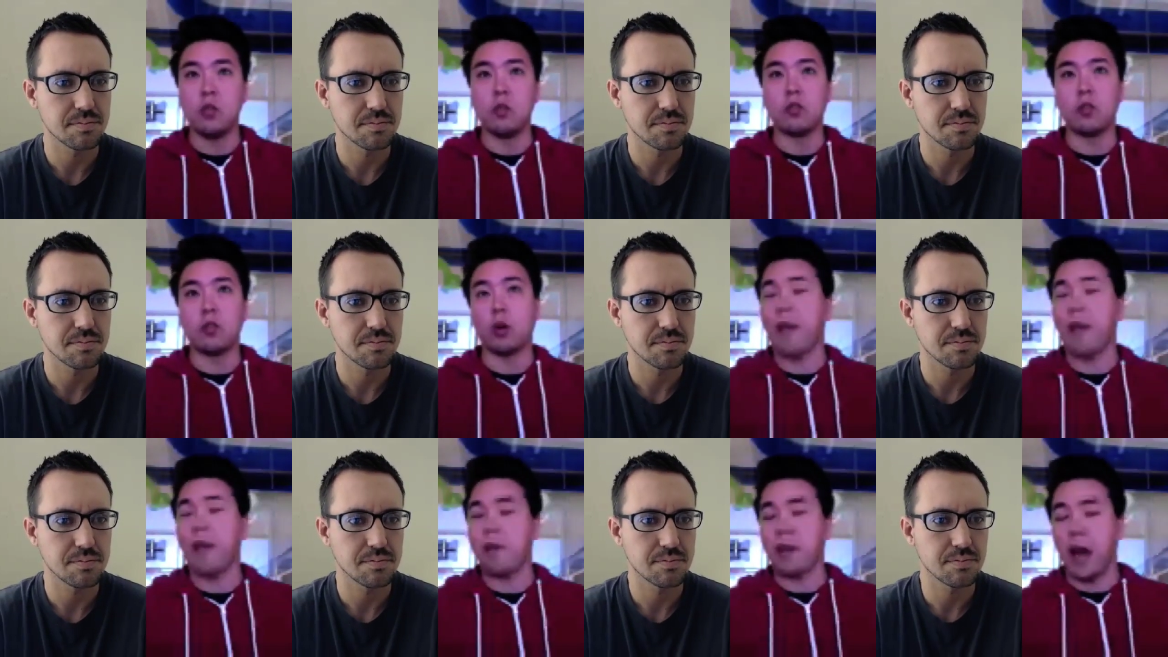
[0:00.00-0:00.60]
Speaker 1: you sort
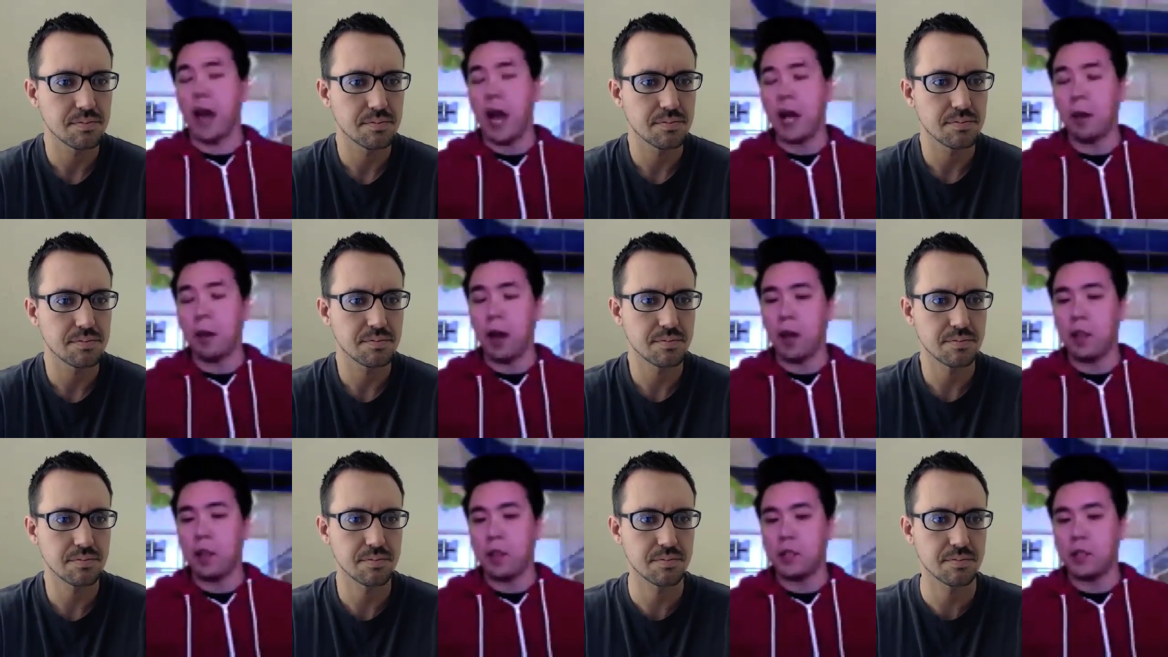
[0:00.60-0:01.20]
of have an
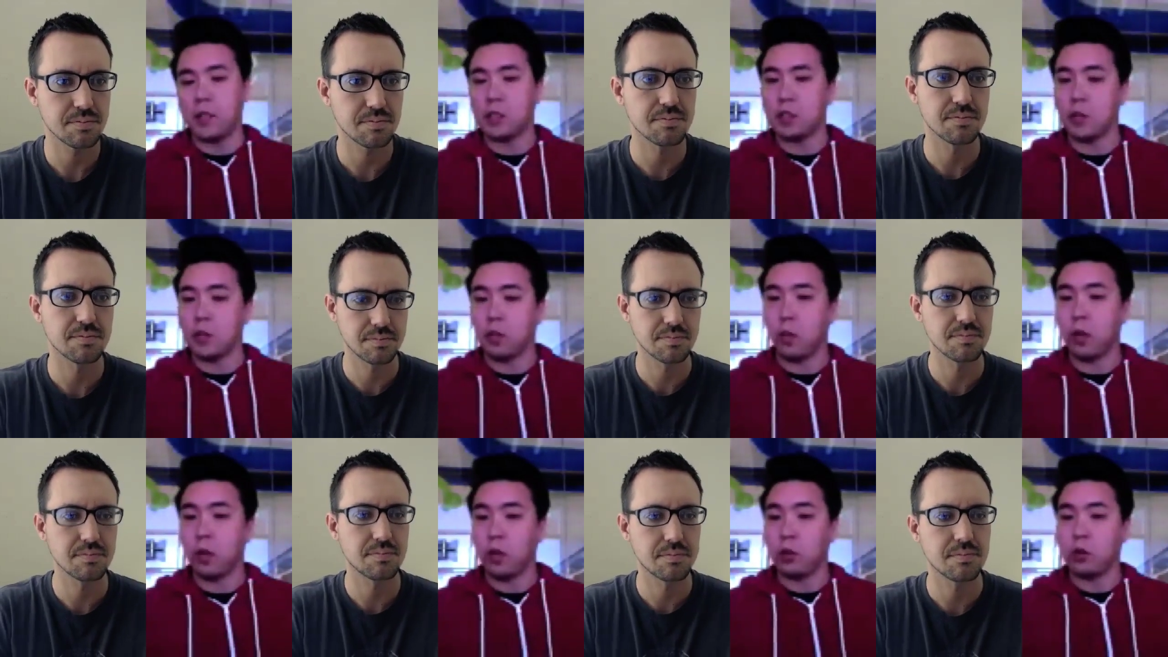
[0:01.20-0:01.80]
hypothesis
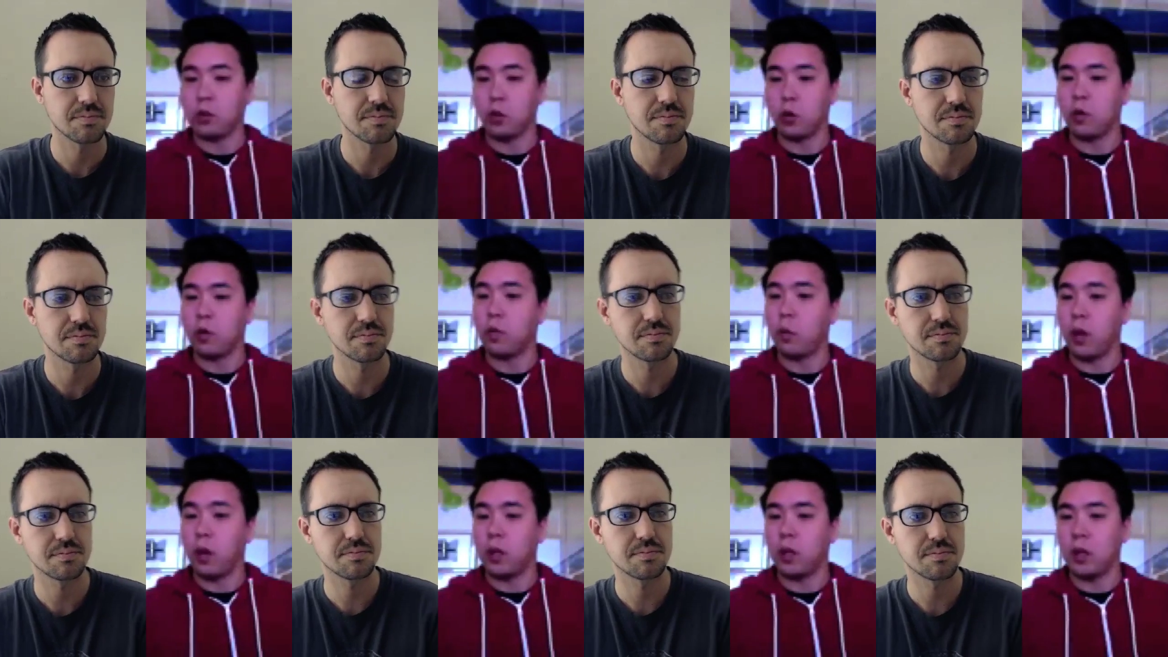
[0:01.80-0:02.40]
of what you sort of
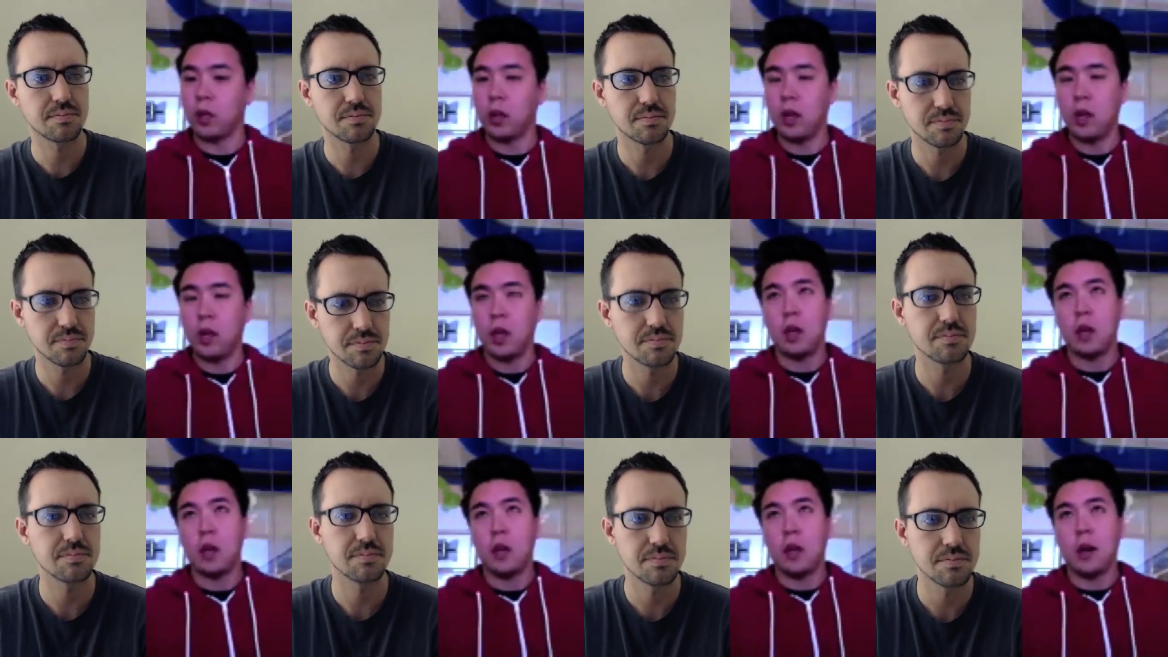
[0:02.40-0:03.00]
want
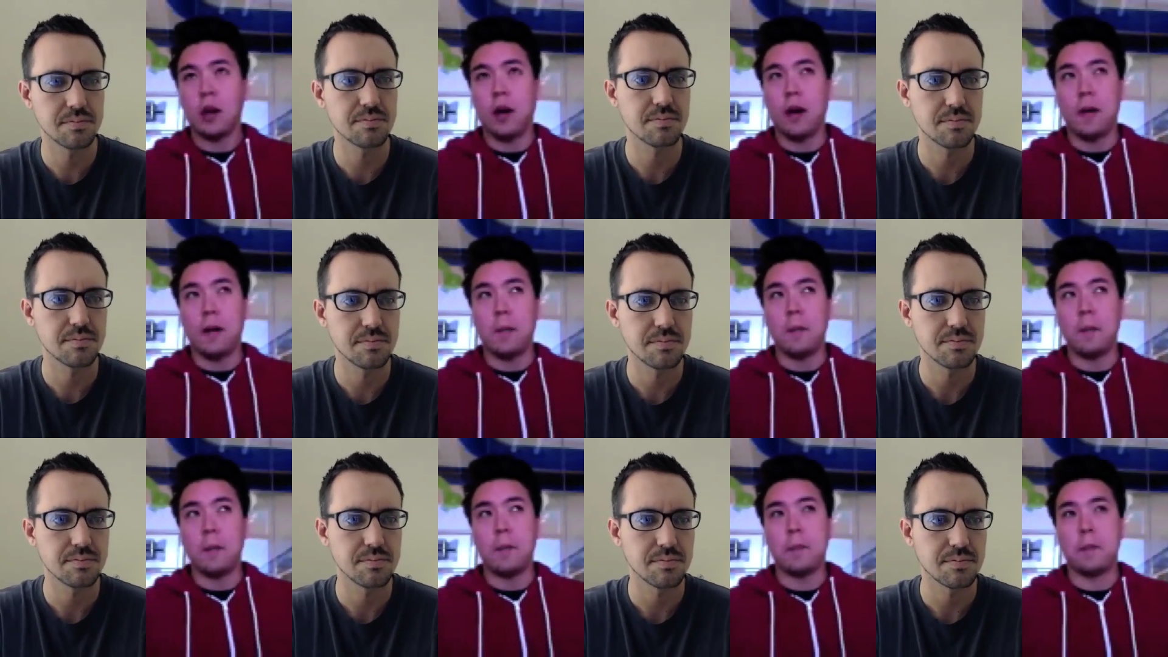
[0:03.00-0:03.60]

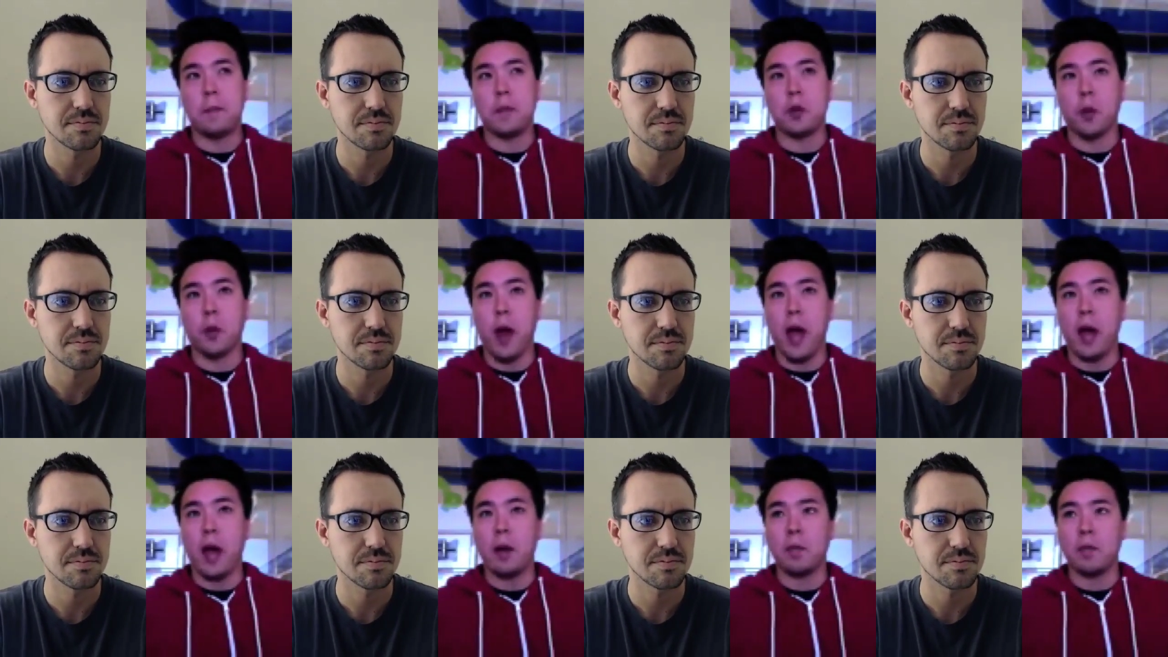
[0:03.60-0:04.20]
um, your
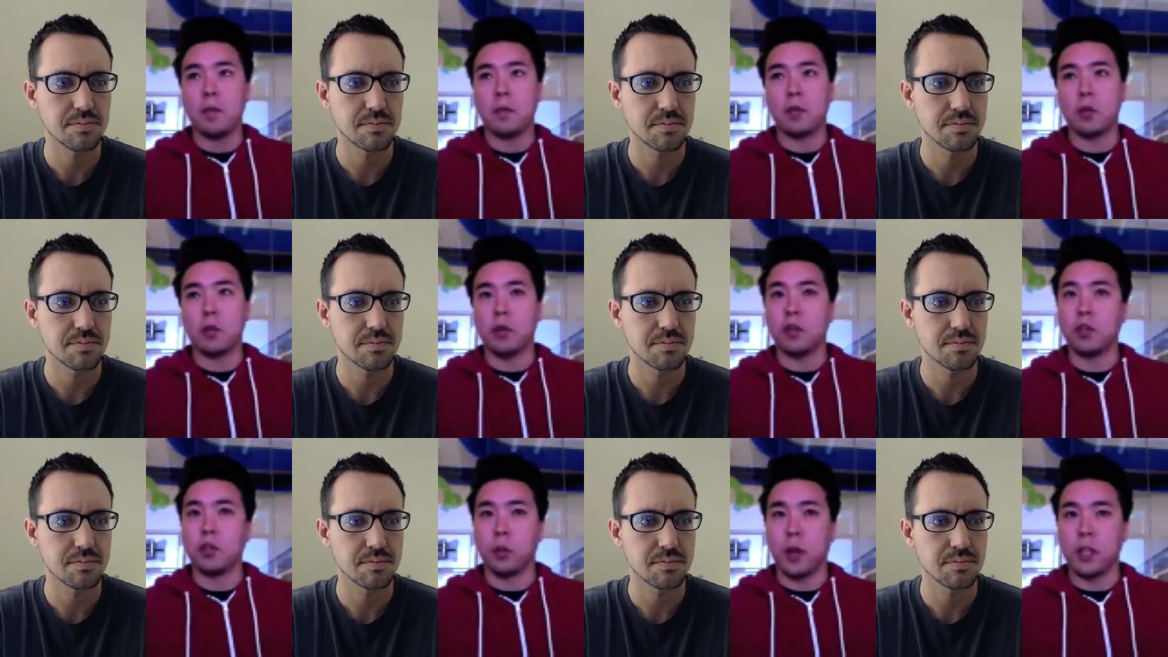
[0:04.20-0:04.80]
app sort
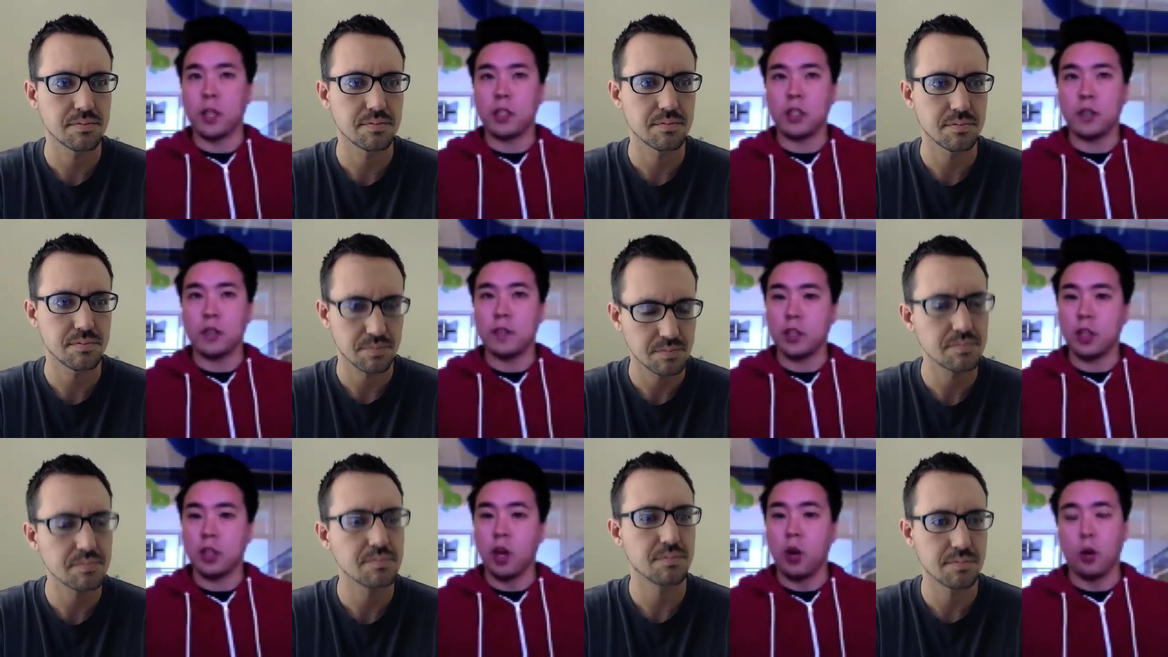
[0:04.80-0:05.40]
of the direction of
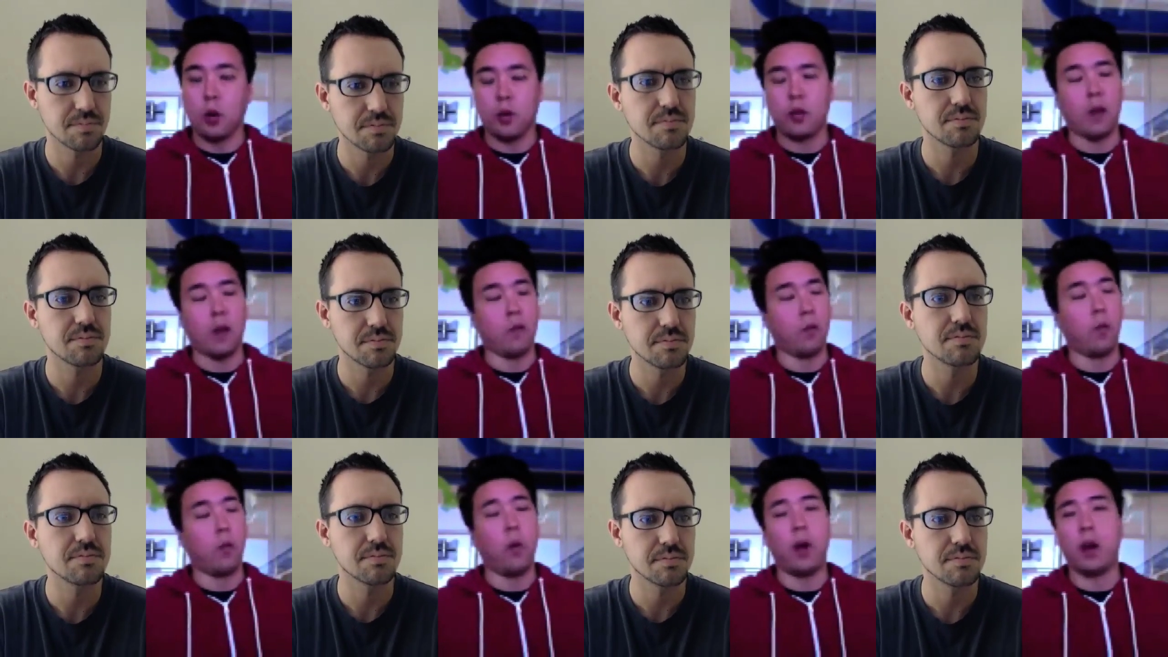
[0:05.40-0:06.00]
it to go, or you
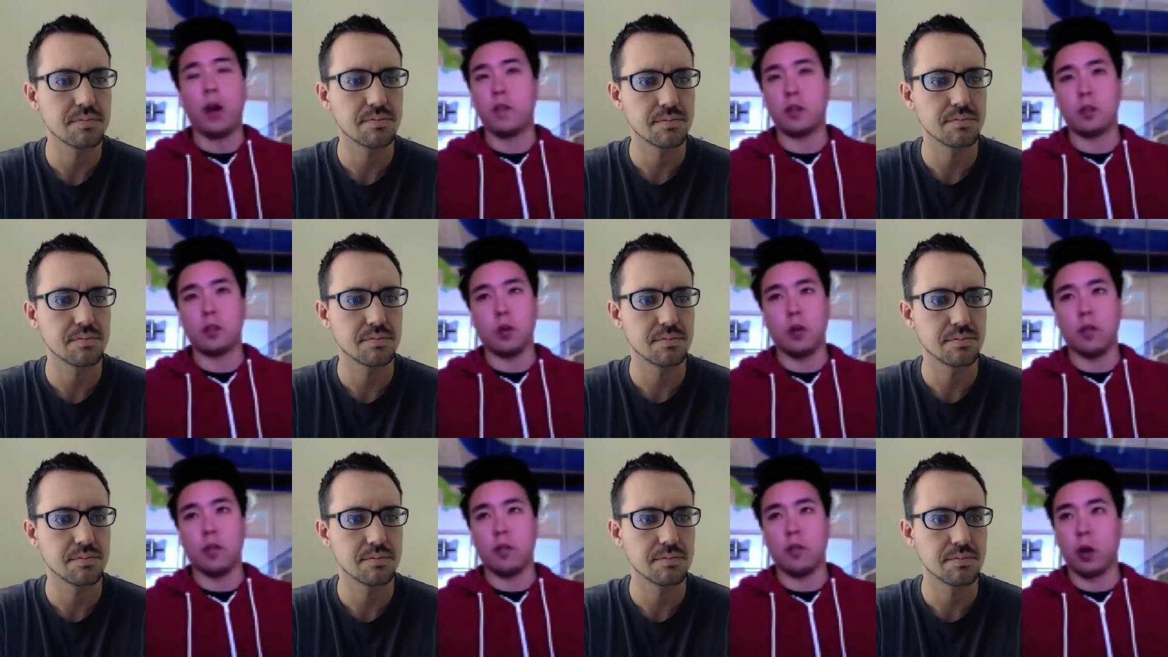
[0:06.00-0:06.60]
have whatever
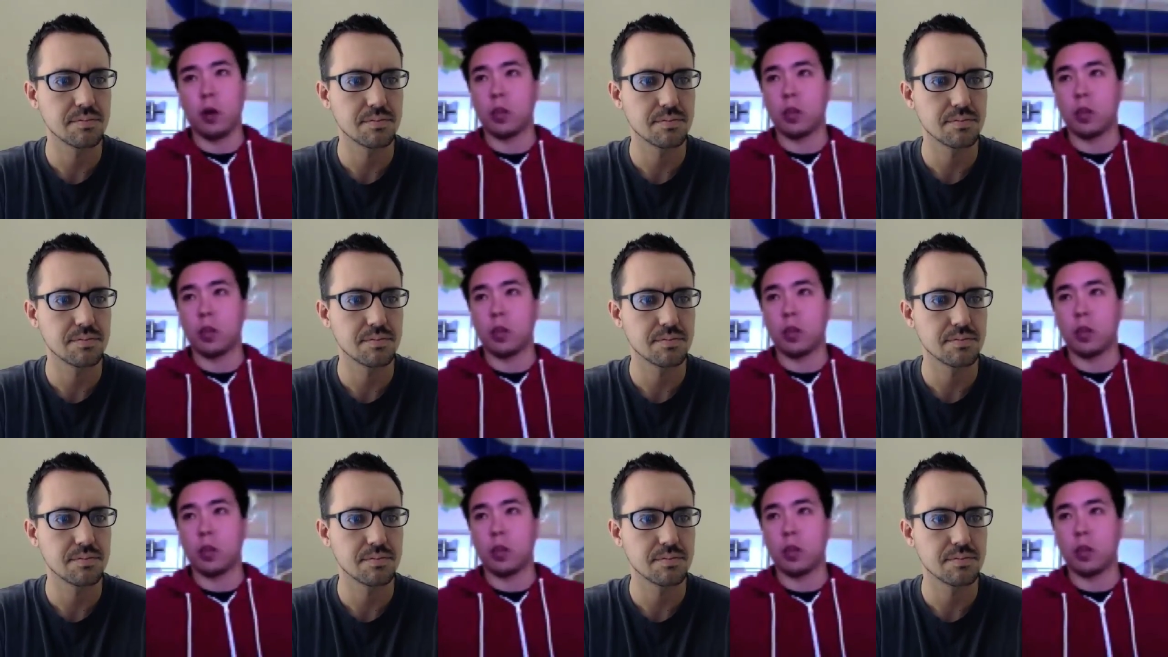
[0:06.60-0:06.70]
sort of